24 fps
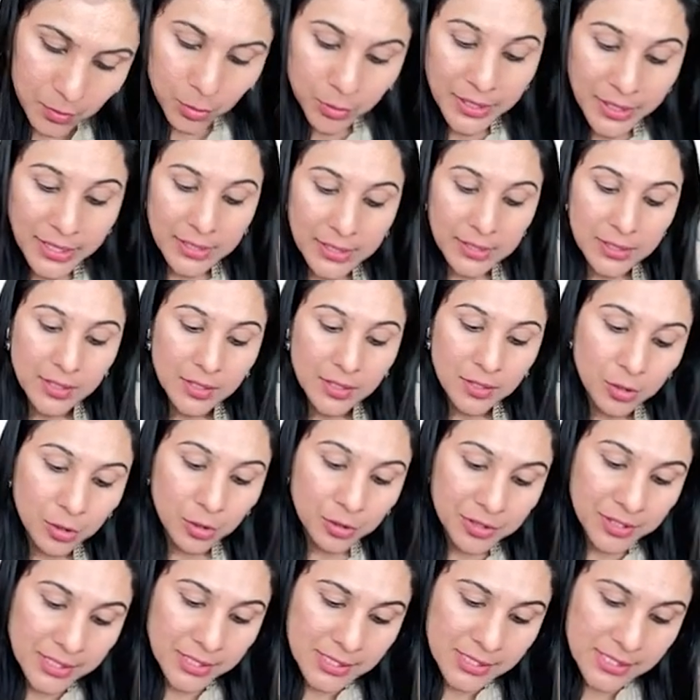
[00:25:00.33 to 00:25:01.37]
Okay, now
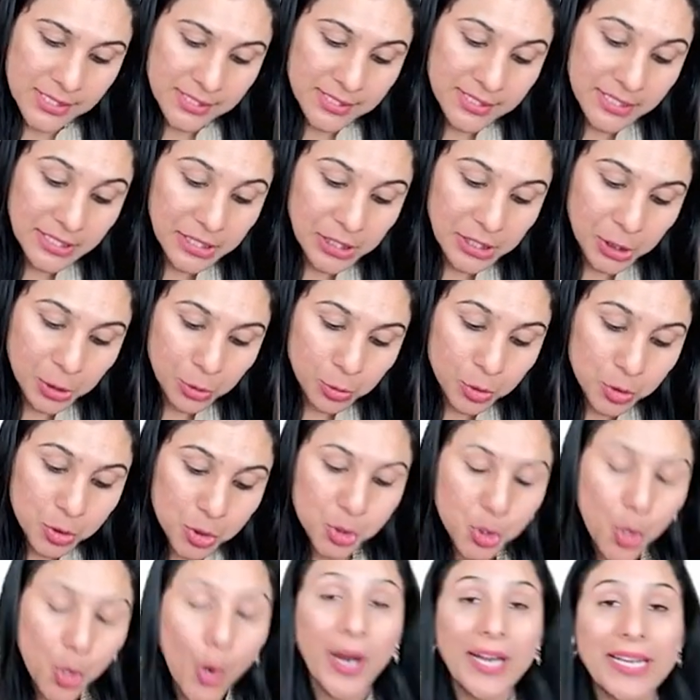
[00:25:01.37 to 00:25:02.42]
this is the new
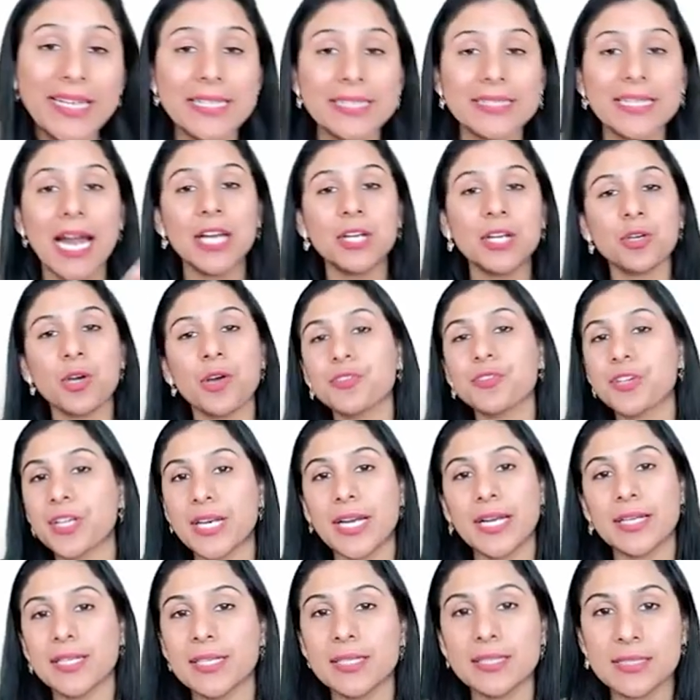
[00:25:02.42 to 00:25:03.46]
joint that you have
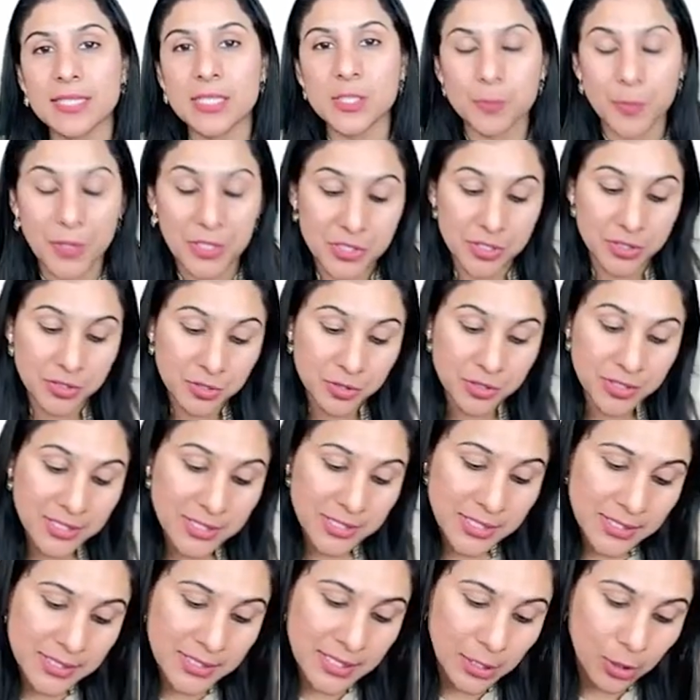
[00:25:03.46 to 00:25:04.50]
created in this patient. So
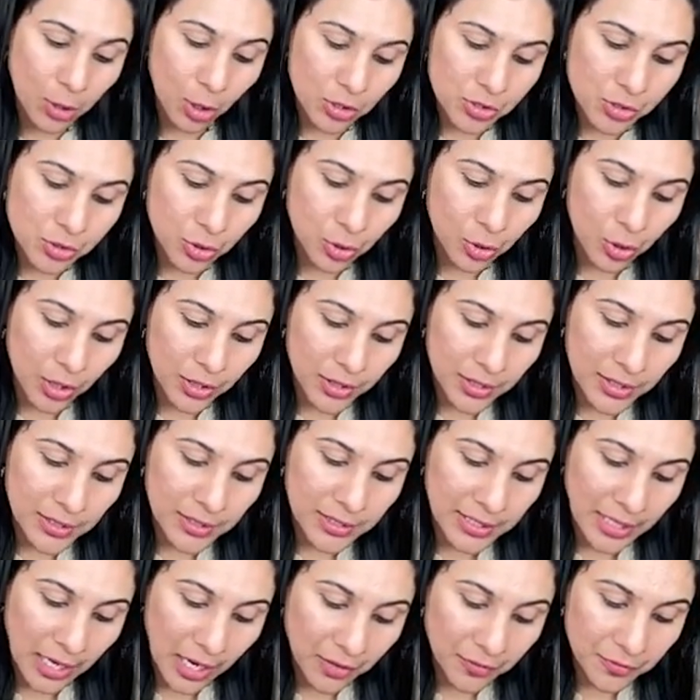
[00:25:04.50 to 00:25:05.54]
this is the costochondral
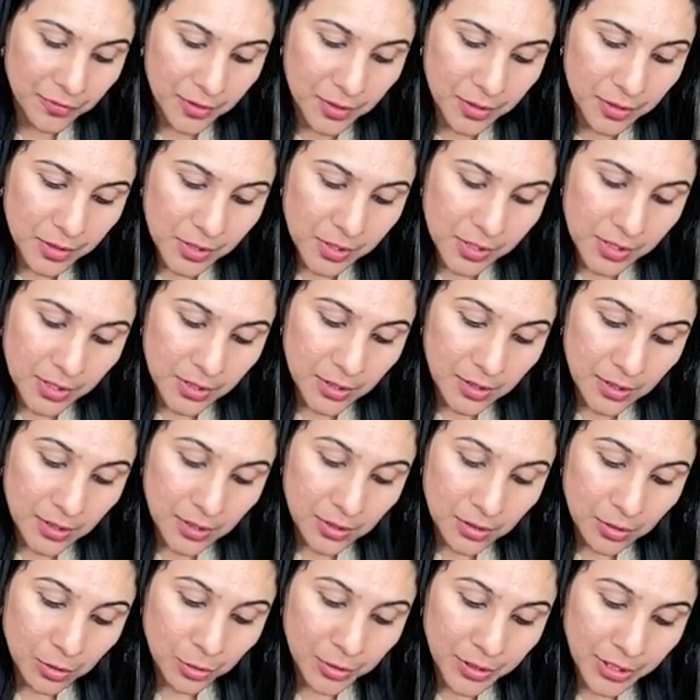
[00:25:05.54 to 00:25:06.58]
graft.
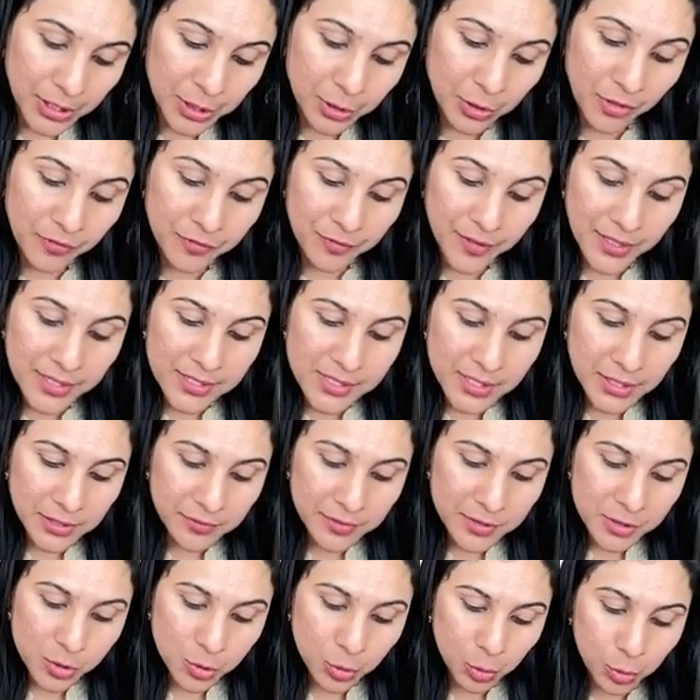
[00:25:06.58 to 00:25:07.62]
Okay, you have fixed it
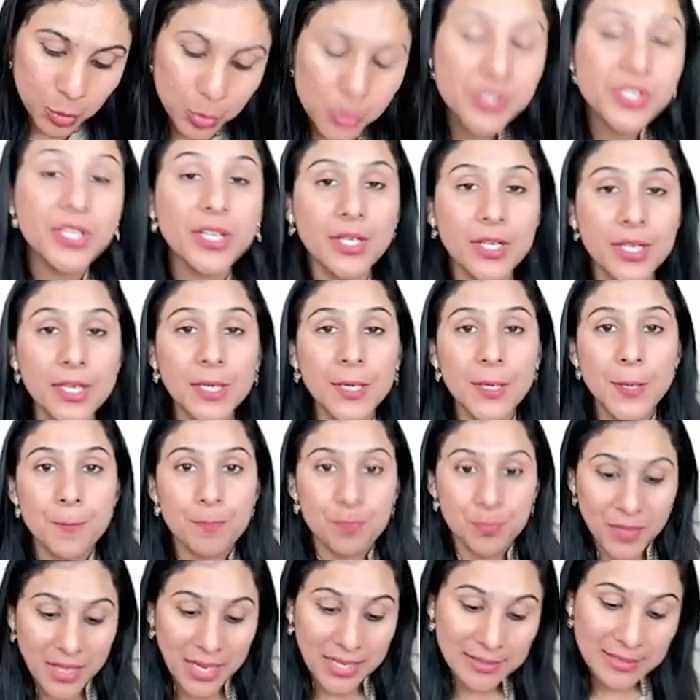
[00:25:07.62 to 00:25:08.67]
with screws here.
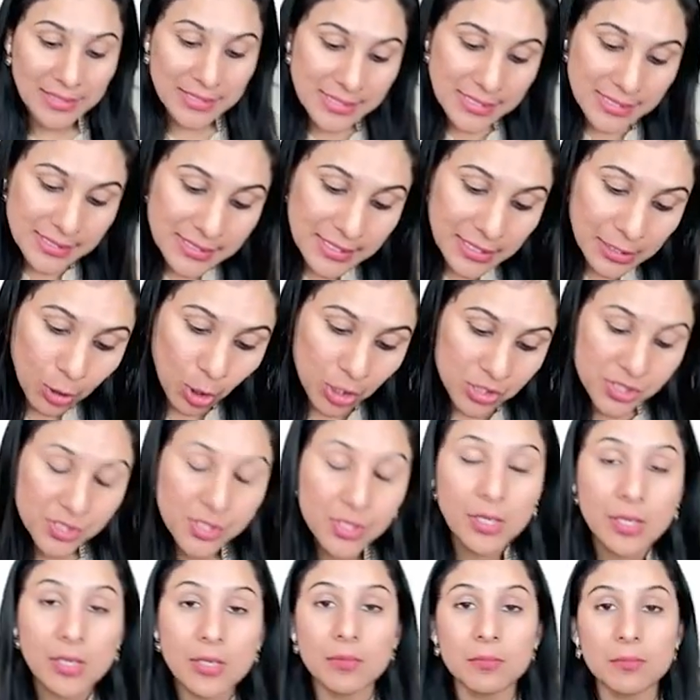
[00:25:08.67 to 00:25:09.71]
This is the
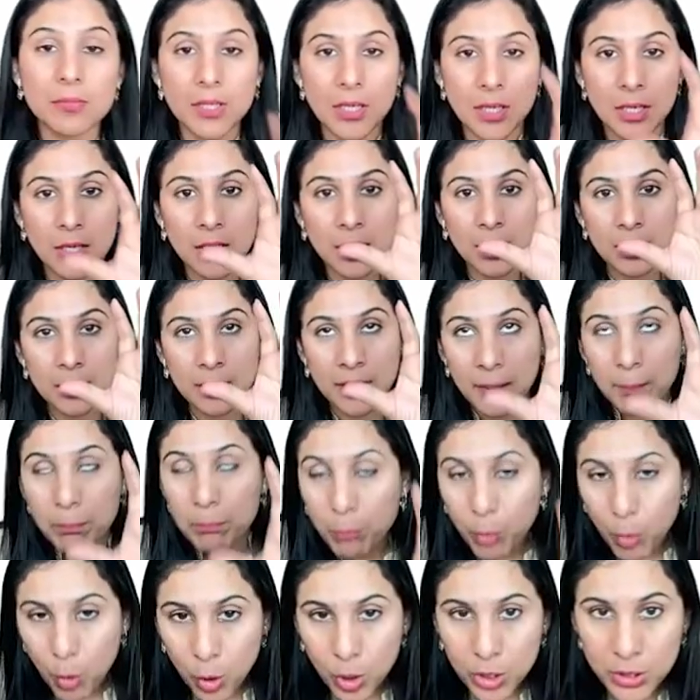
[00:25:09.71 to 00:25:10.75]
costal uh,
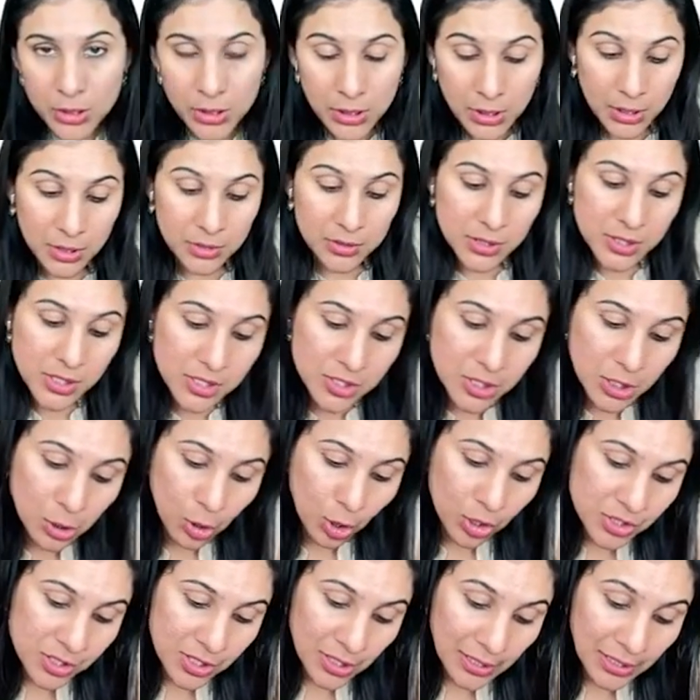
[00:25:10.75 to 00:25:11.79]
rib bone. This is the
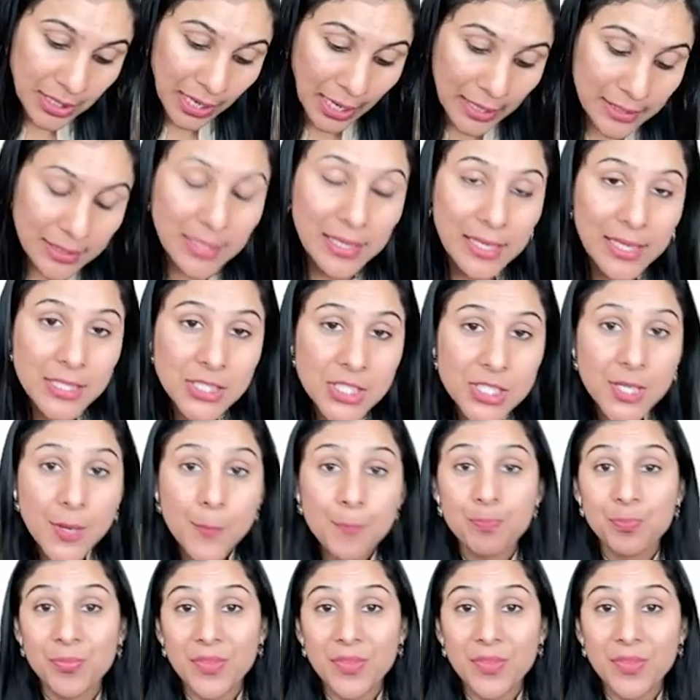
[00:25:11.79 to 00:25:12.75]
costal cartilage.